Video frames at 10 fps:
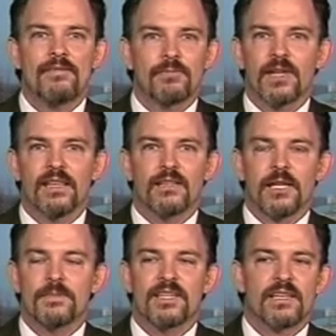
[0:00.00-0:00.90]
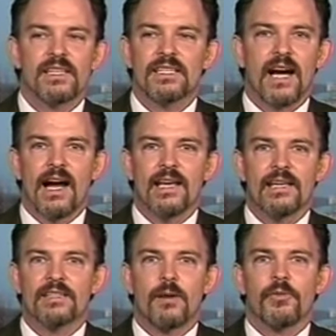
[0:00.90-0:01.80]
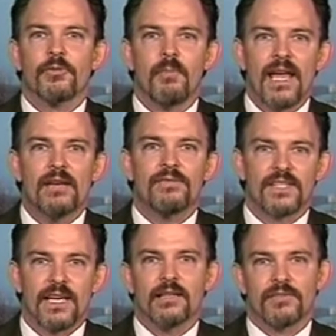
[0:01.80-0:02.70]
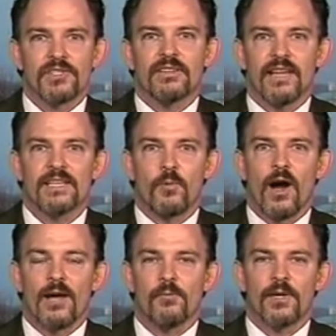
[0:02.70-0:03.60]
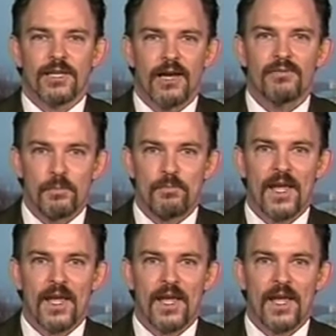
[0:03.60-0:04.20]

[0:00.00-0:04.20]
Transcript: have to play the clips, and this guy is almost made for television. That's why we love him,